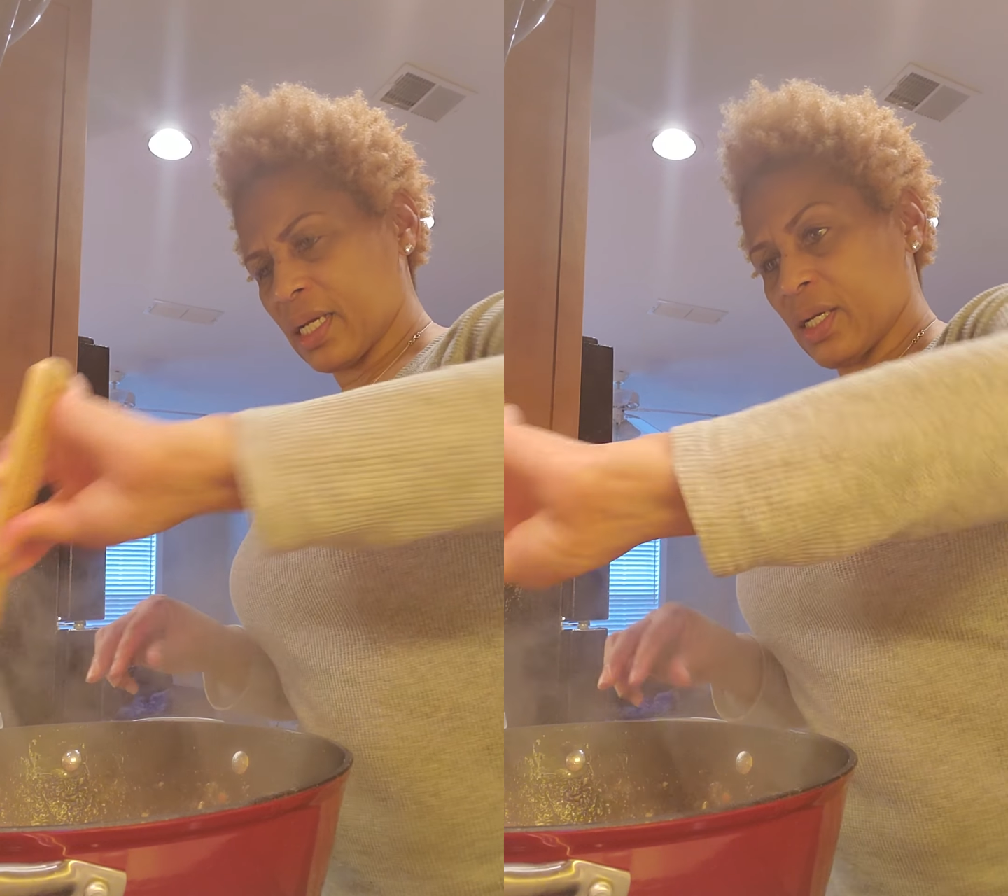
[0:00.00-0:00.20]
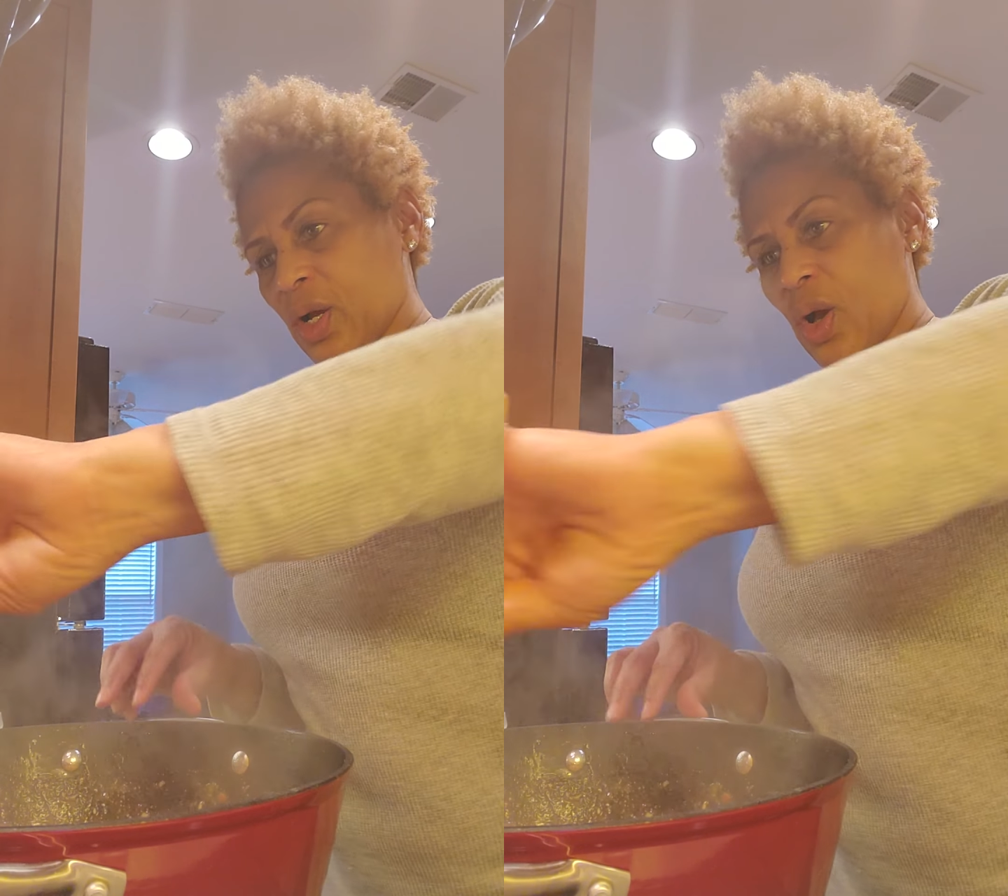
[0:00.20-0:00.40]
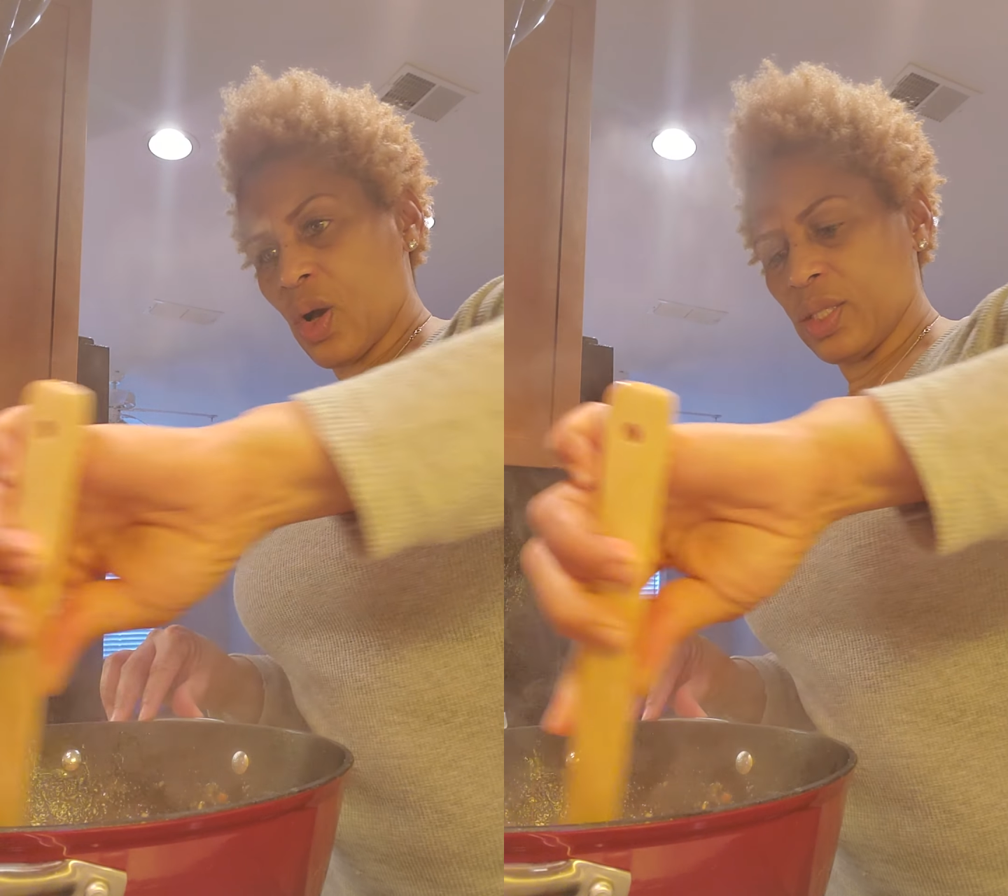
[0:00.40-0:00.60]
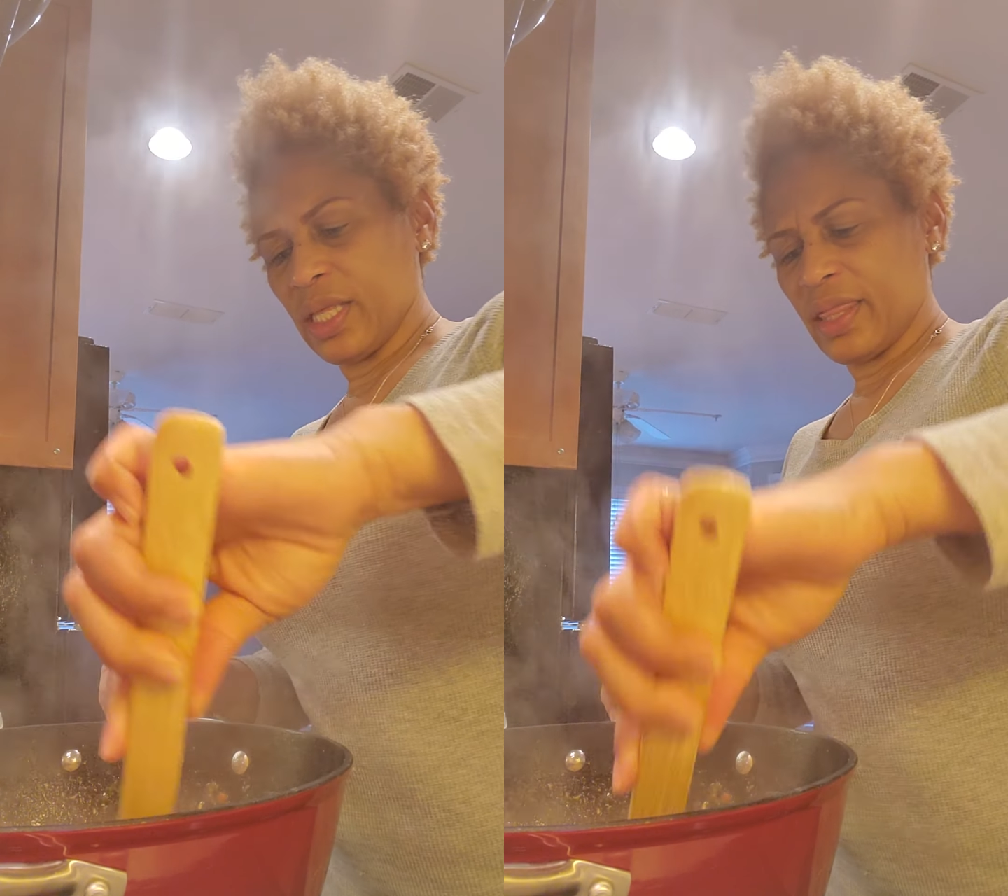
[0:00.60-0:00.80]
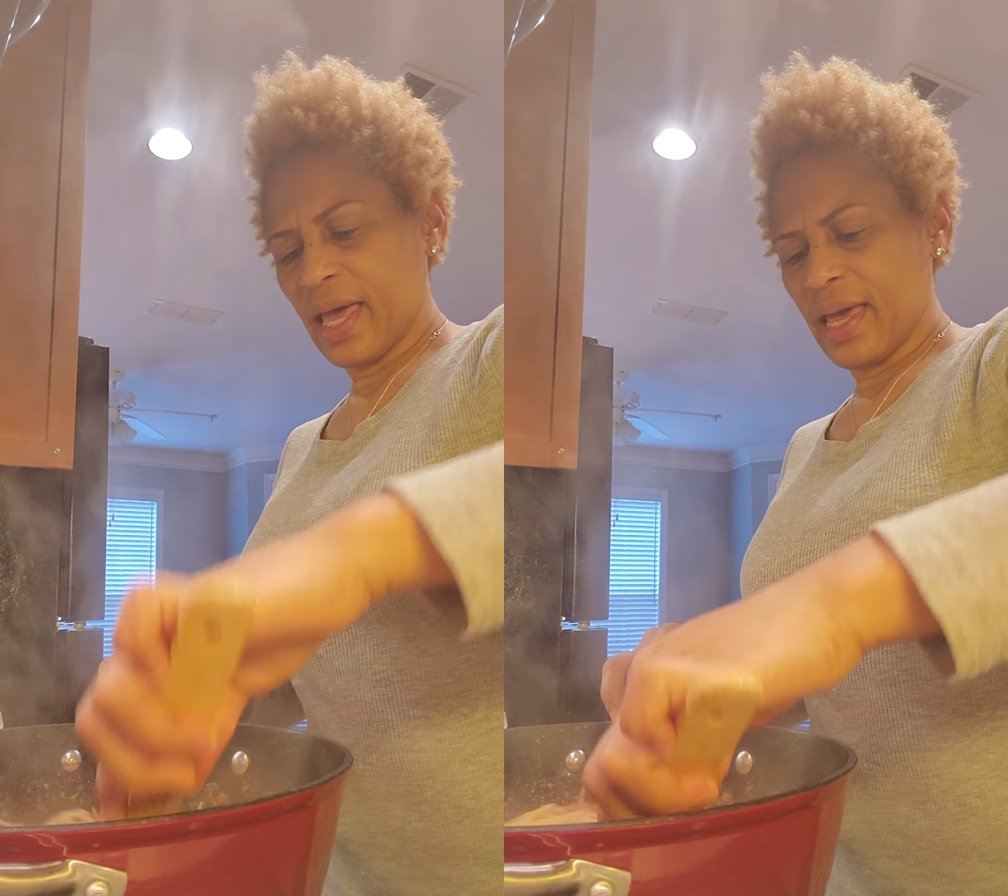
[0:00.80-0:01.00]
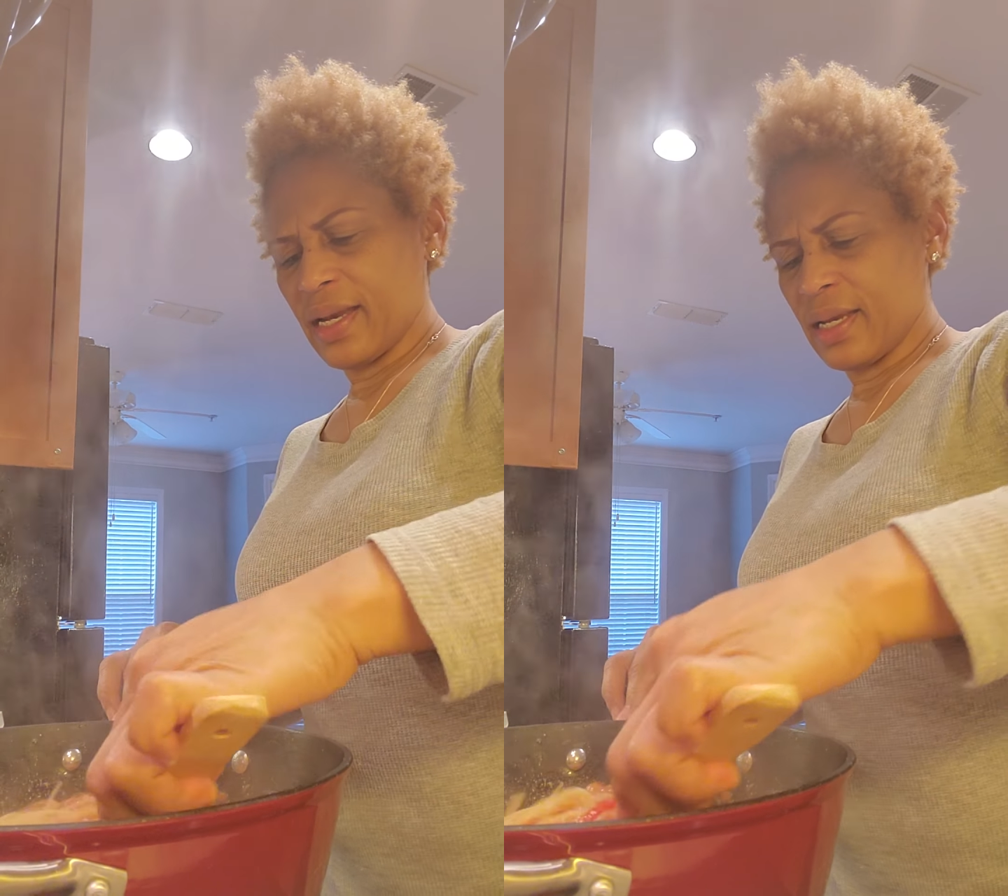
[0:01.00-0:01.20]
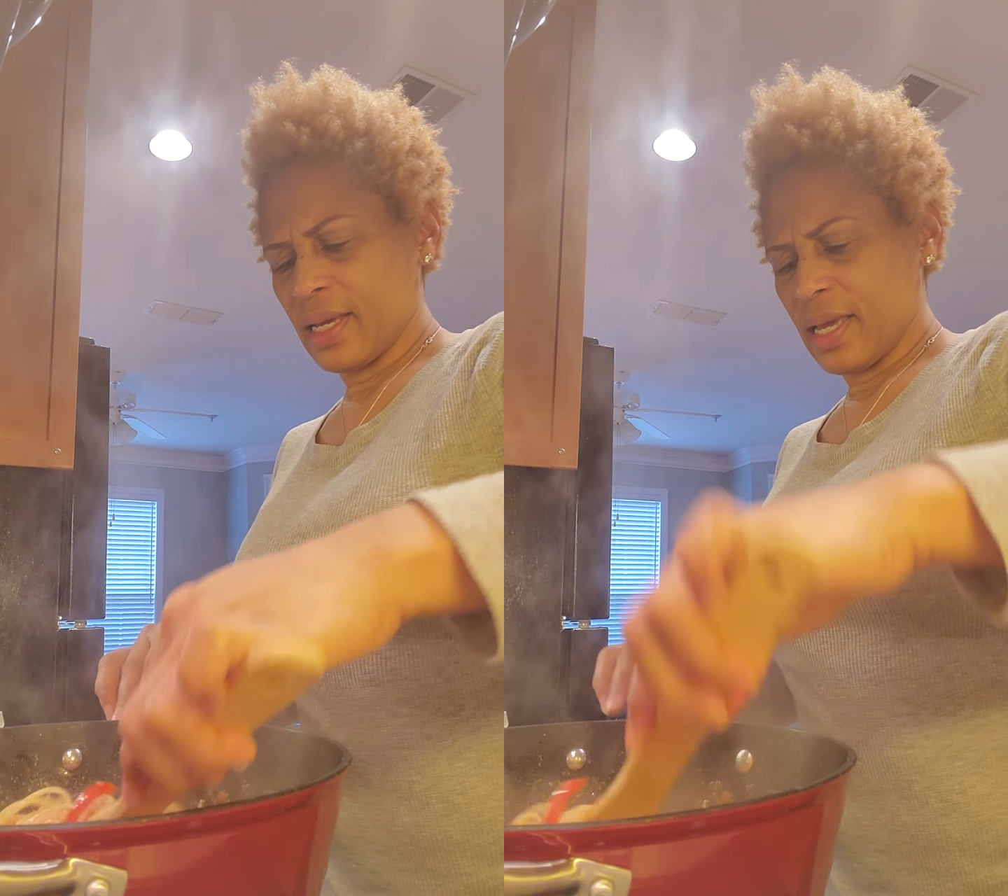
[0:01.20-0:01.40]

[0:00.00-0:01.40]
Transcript: gonna call it that.